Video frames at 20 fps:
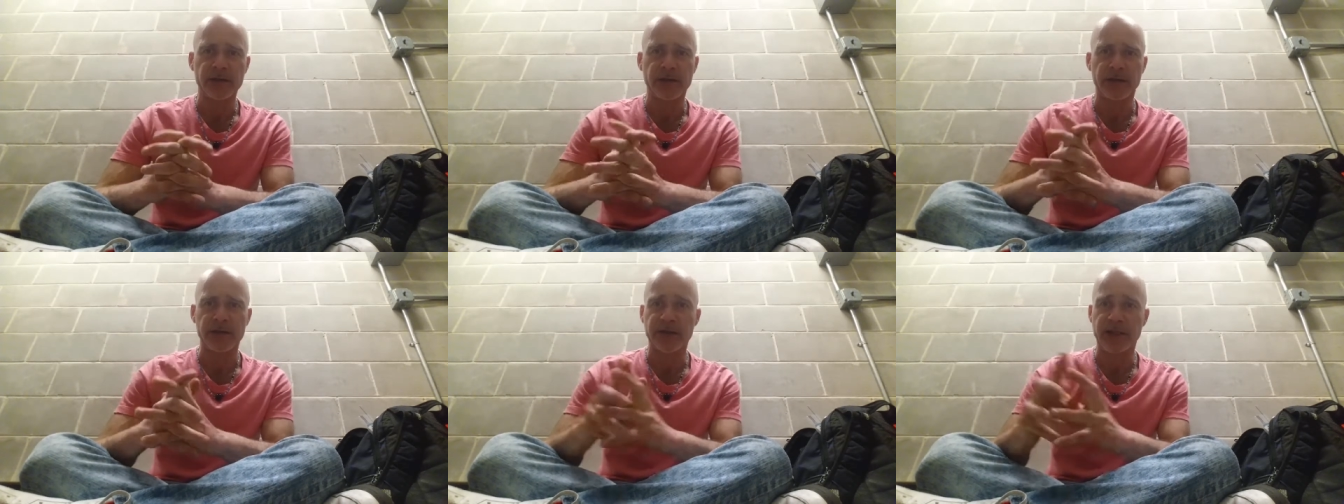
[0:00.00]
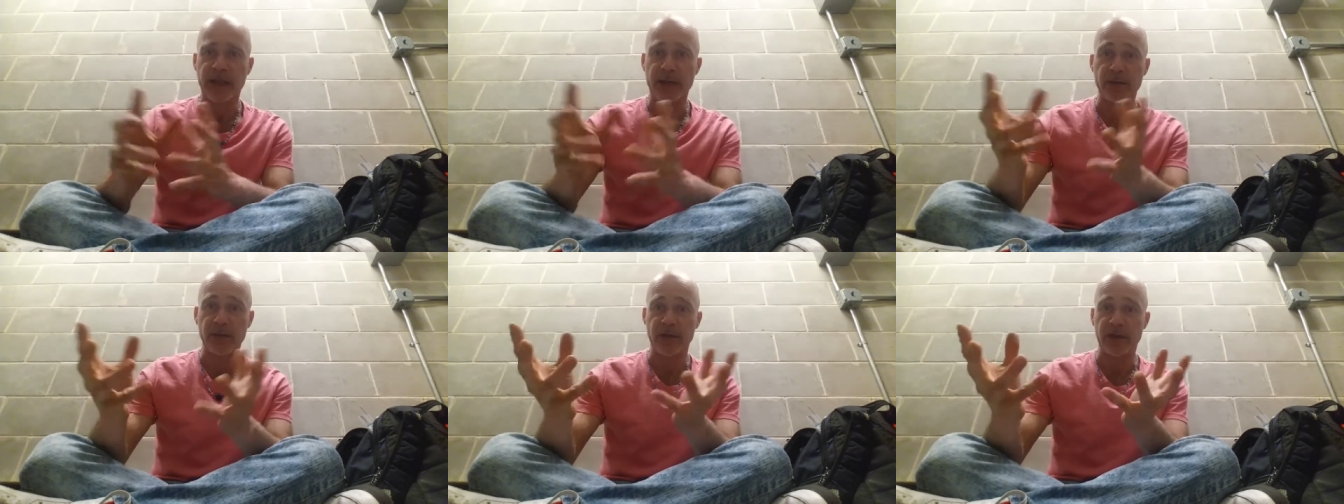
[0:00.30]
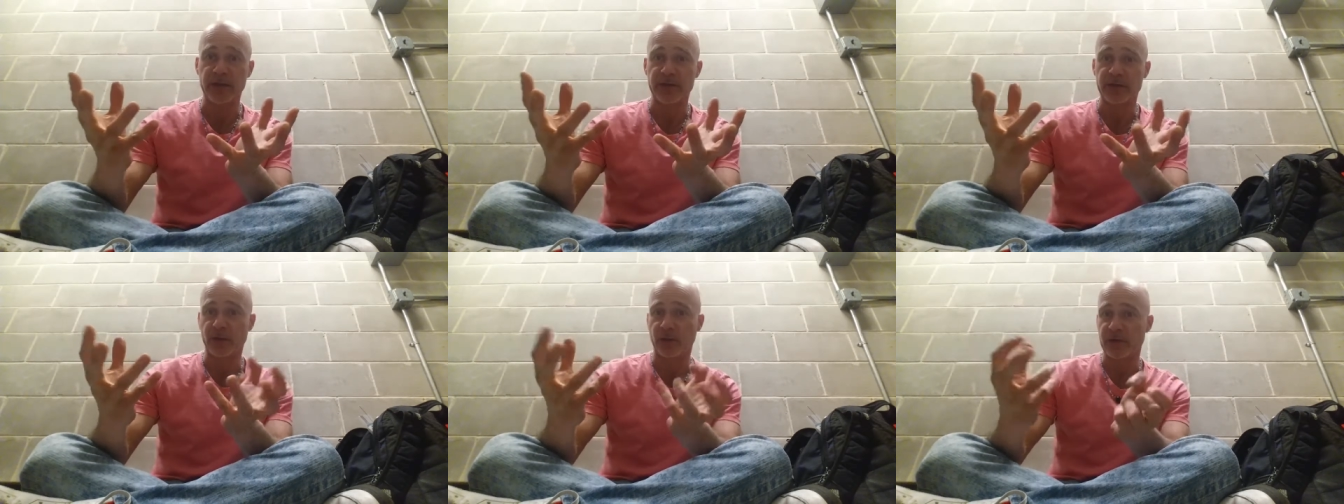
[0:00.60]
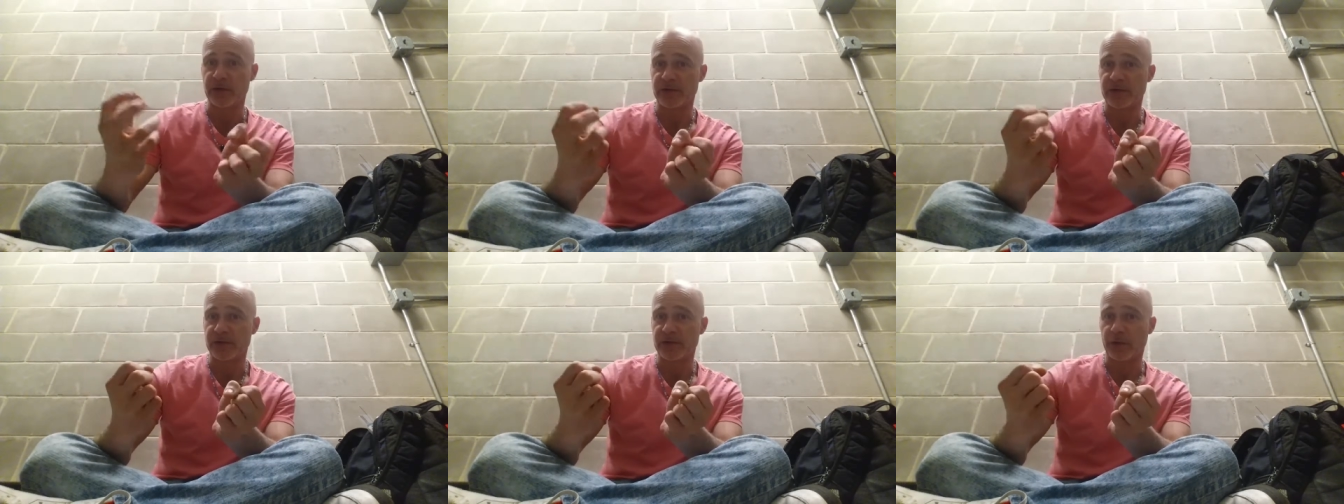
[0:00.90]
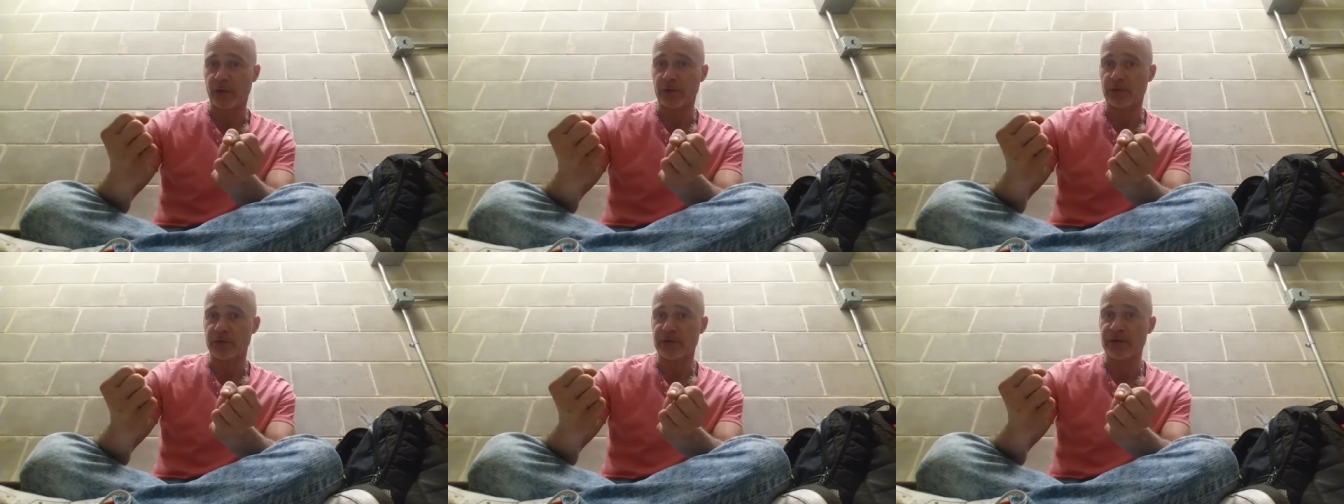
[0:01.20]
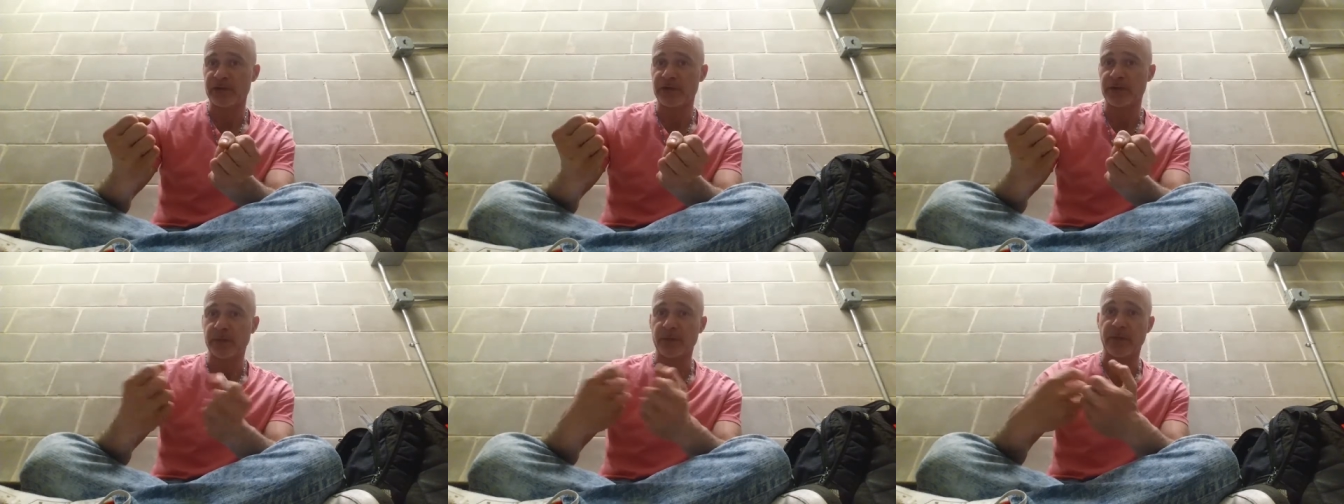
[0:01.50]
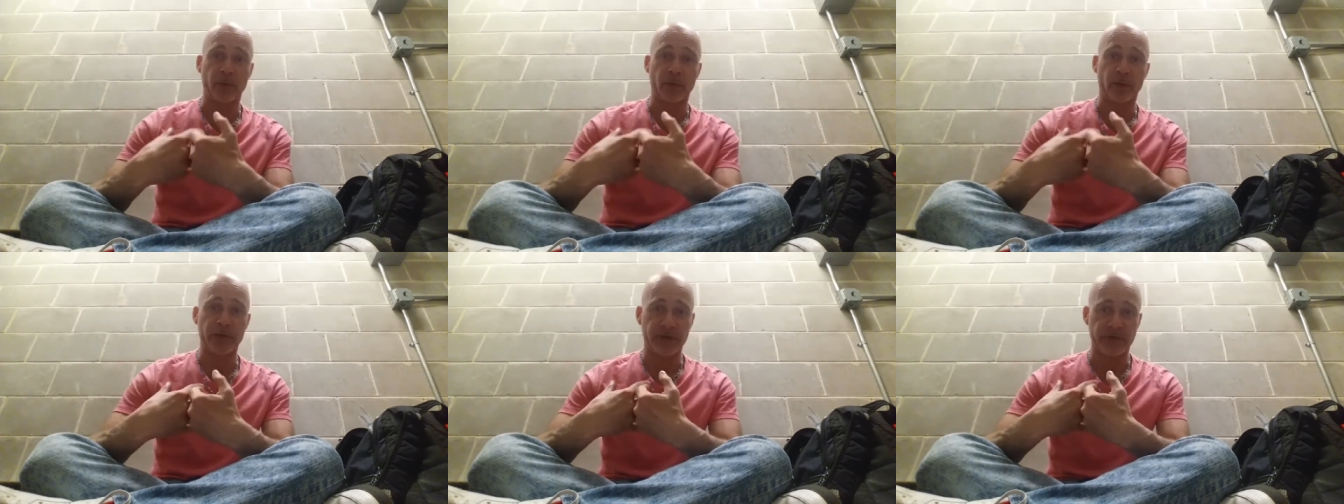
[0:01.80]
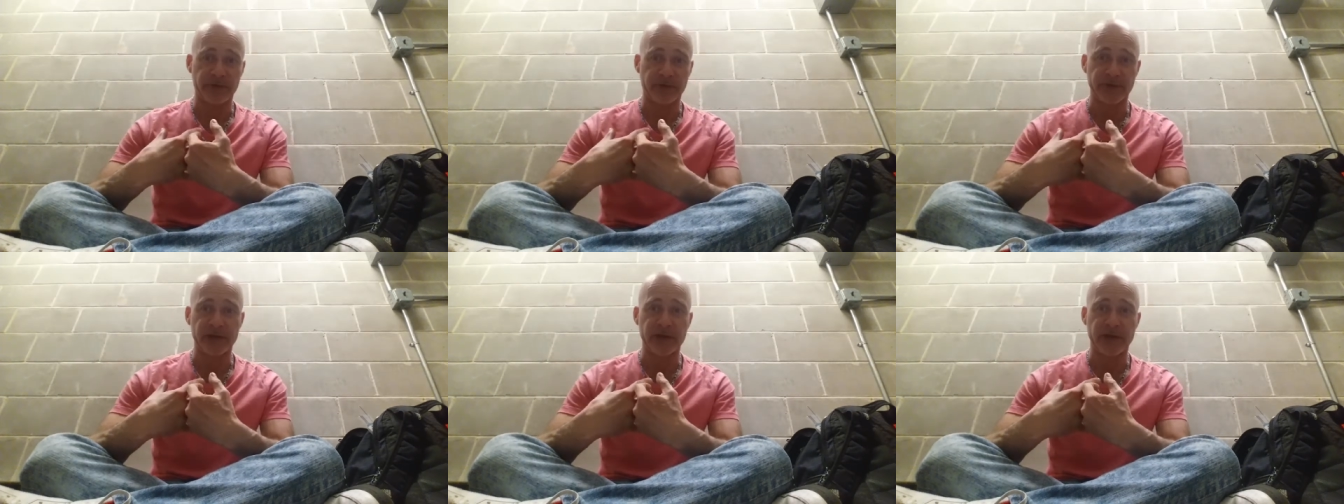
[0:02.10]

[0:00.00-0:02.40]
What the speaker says: that came into our solar system that we have